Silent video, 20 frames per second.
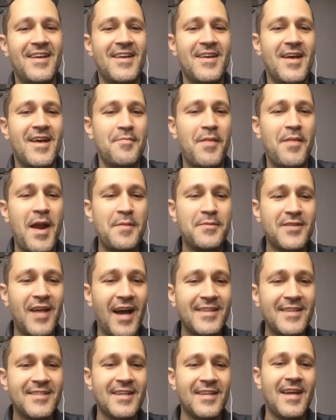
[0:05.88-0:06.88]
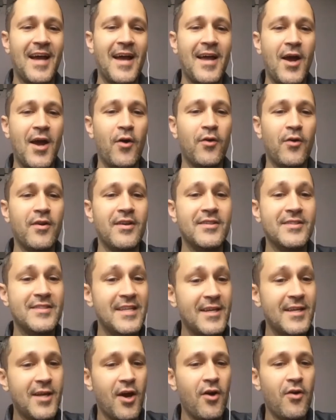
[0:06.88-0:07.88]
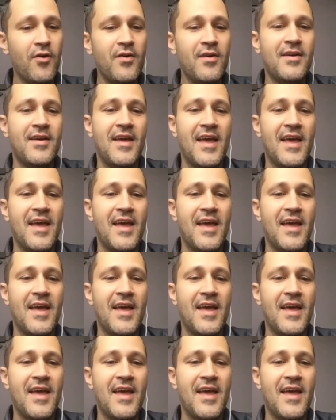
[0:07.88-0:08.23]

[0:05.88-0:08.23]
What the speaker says: My name is Isaac. I own Zico.